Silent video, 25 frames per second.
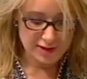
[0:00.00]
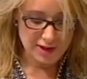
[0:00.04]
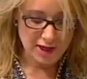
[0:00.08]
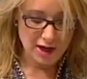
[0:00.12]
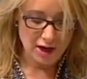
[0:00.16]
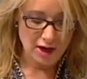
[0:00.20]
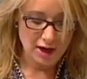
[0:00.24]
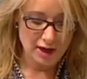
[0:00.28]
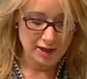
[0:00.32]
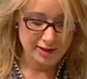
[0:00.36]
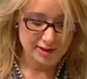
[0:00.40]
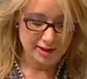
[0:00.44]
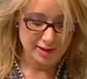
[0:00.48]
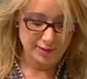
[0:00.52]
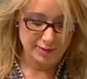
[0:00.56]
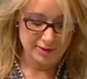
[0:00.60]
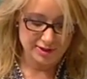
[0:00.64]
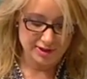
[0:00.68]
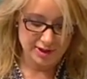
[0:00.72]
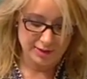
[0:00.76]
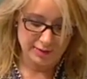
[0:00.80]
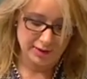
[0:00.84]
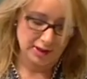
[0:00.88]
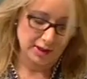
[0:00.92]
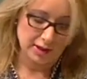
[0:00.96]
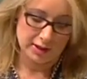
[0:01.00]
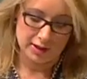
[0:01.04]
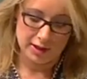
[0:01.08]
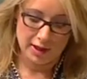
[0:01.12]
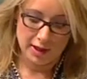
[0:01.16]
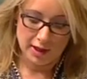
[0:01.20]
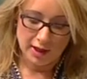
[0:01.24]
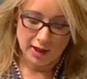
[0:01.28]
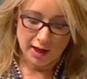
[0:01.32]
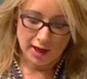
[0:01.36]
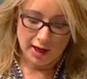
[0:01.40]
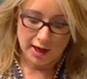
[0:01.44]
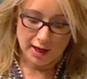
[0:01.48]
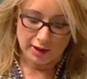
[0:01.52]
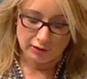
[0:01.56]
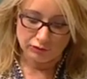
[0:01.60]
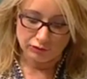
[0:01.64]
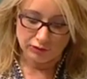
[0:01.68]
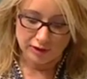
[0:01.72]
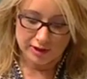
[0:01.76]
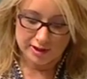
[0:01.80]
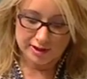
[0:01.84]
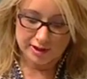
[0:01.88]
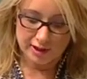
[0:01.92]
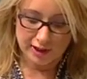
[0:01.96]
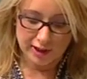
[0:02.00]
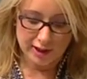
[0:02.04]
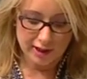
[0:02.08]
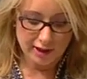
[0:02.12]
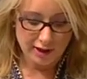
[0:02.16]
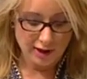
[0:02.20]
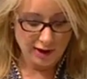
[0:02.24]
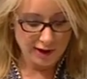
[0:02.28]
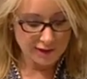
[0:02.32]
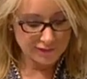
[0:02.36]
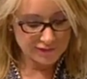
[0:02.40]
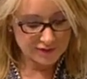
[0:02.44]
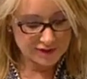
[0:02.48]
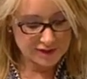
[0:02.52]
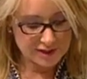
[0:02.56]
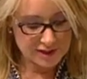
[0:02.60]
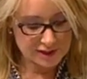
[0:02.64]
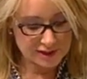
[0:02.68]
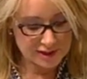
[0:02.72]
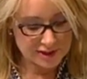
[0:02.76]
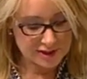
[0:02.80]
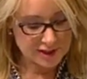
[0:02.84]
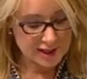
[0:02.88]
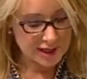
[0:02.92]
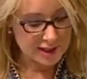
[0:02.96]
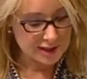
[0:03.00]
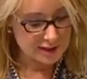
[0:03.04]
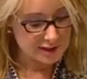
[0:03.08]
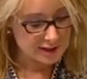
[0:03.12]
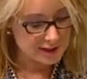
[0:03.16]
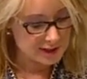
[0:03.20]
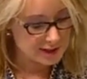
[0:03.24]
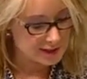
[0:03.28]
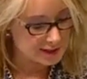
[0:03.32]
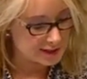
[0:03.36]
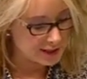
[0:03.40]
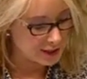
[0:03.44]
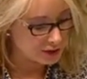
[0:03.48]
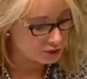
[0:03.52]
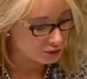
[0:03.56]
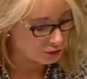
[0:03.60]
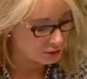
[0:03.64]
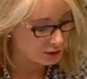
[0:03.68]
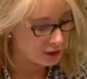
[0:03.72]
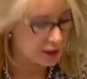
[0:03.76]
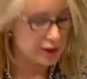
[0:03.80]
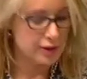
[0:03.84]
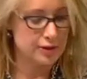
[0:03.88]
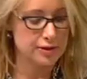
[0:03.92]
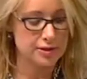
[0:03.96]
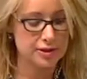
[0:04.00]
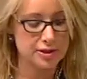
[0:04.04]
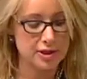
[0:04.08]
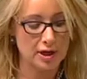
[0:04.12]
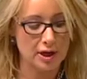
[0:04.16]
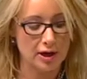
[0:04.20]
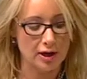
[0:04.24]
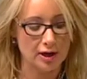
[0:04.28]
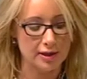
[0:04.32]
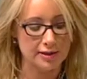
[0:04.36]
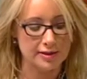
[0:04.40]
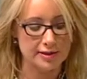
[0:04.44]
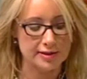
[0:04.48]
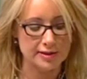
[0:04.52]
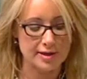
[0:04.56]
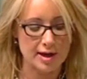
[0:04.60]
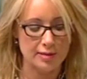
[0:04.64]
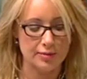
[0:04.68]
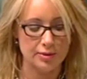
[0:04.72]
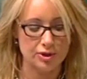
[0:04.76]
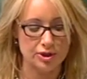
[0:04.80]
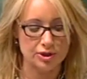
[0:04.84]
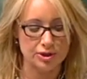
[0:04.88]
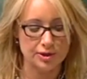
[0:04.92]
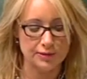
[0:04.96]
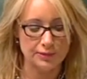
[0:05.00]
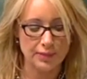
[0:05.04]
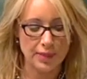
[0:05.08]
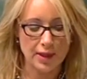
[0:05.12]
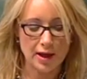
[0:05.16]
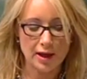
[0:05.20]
the ice epidemic. And recently I facilitated the Central Coast Ice Summit.